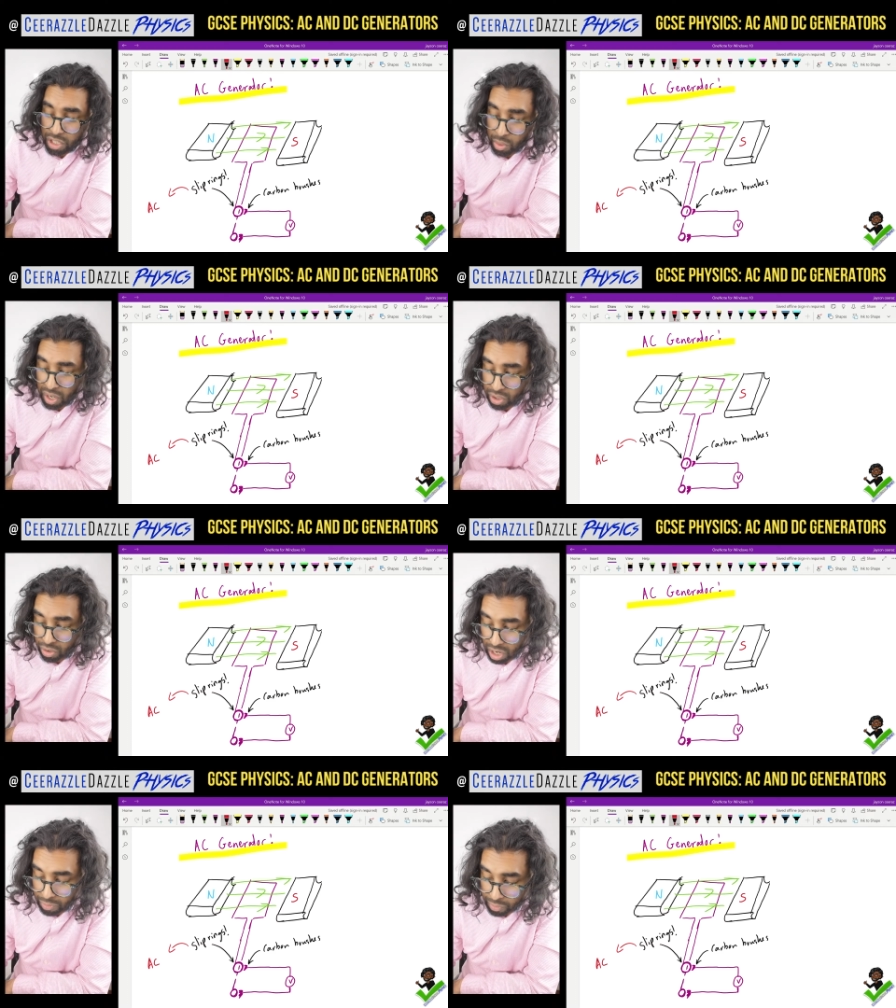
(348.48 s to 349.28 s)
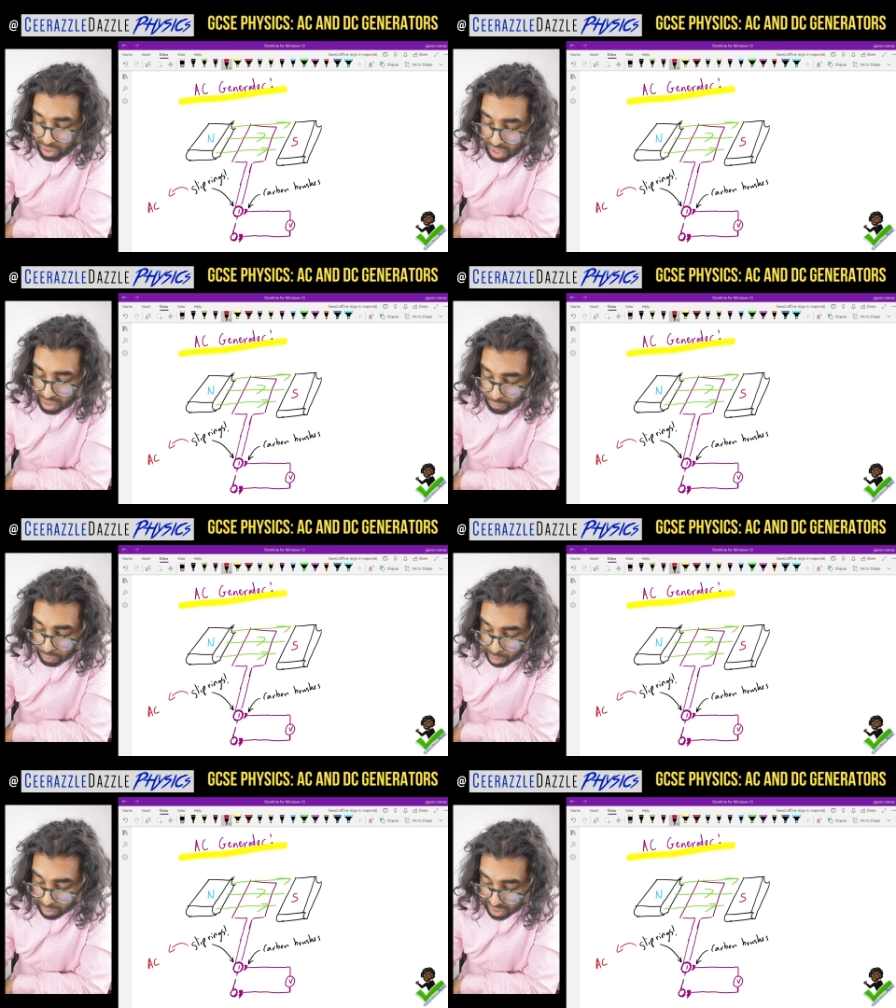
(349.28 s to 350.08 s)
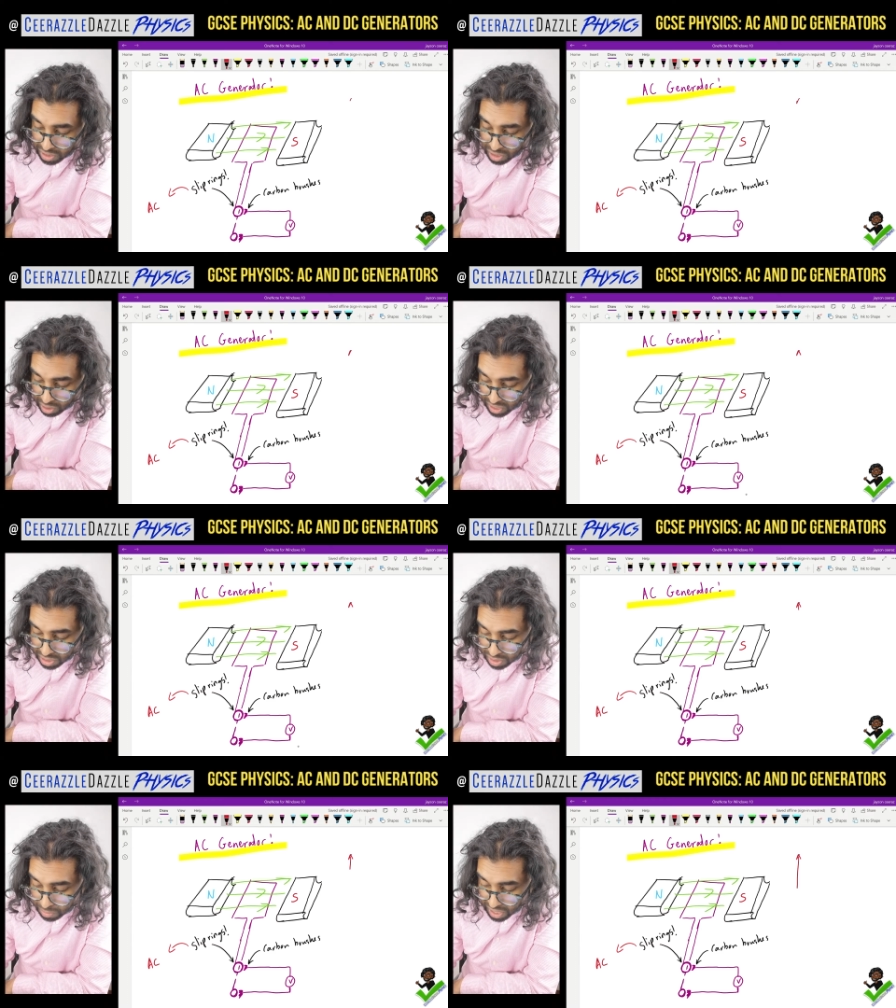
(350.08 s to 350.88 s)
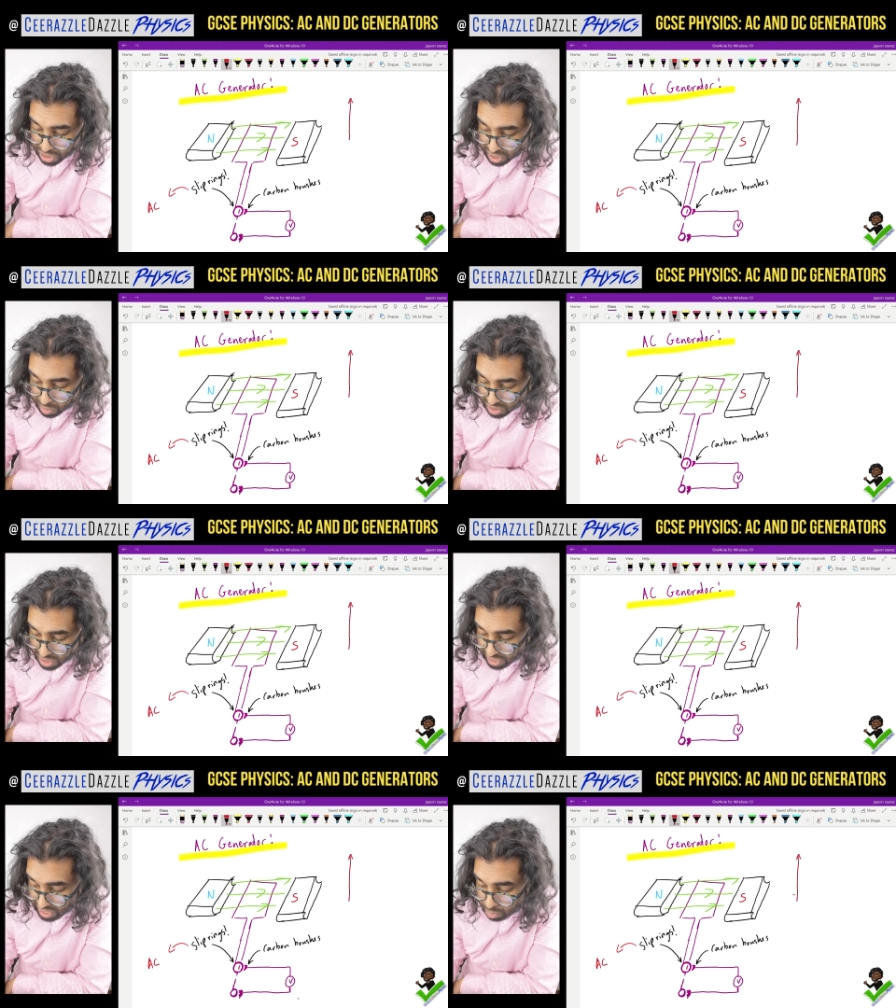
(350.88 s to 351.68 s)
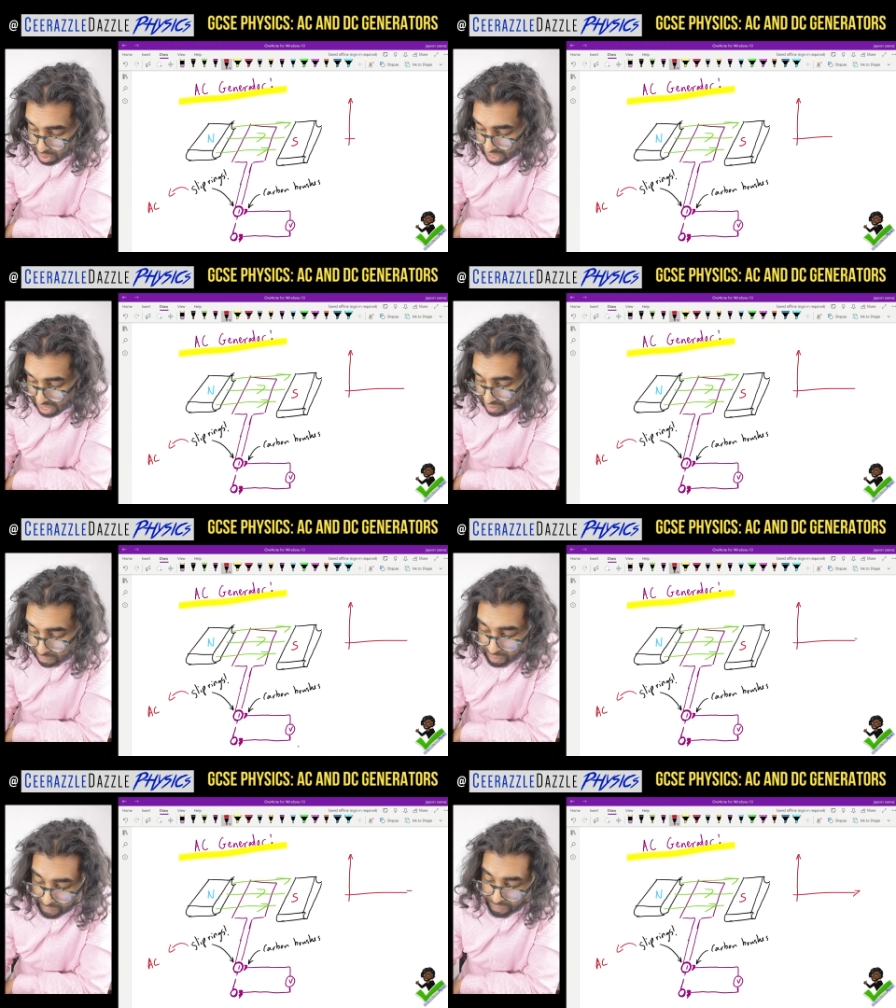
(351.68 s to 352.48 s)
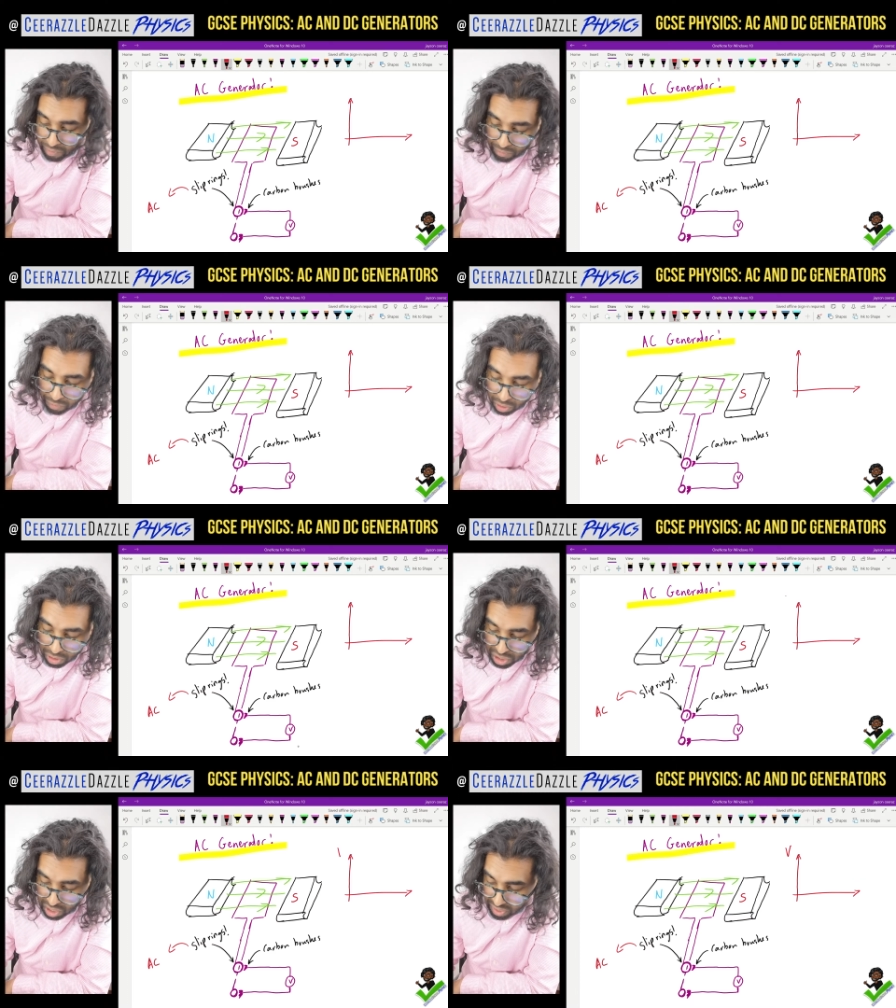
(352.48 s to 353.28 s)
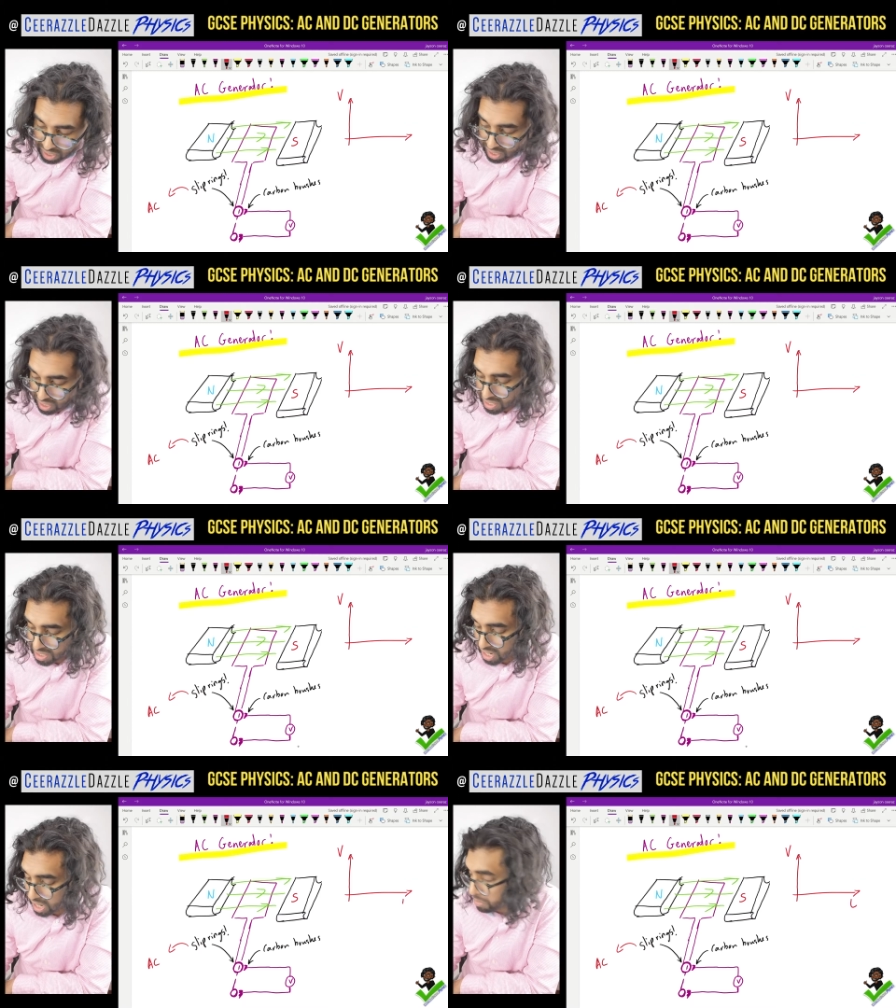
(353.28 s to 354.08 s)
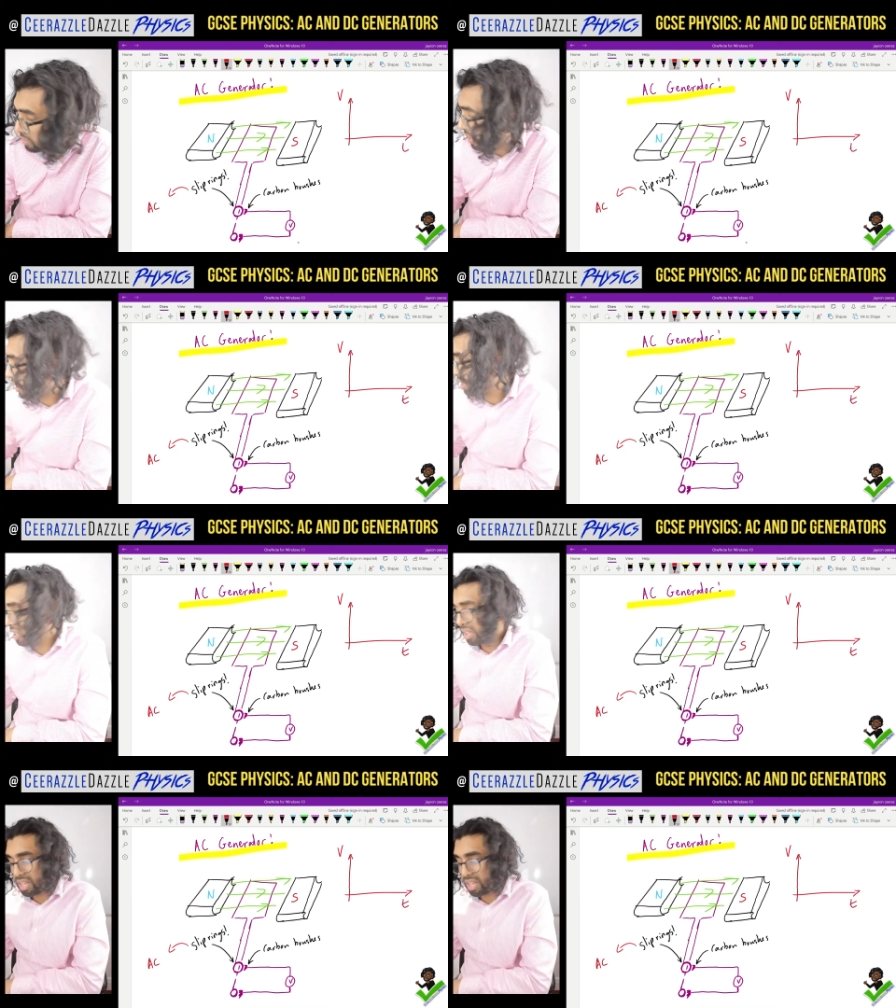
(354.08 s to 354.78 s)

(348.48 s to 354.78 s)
So our graph will look like the following. So let's imagine it once again. We have voltage over here and time over here.